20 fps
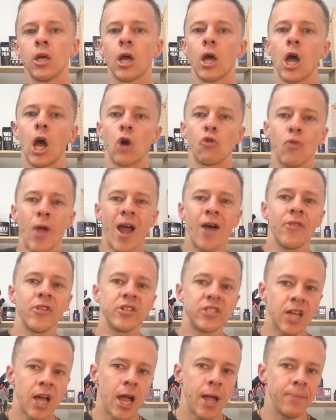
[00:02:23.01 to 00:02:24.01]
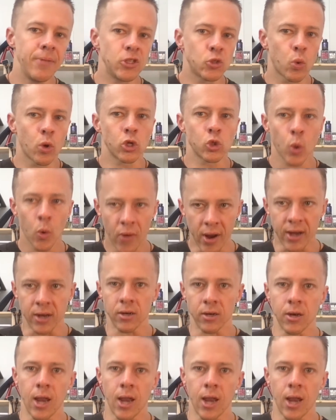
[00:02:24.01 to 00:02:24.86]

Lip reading: Around the time these words were written,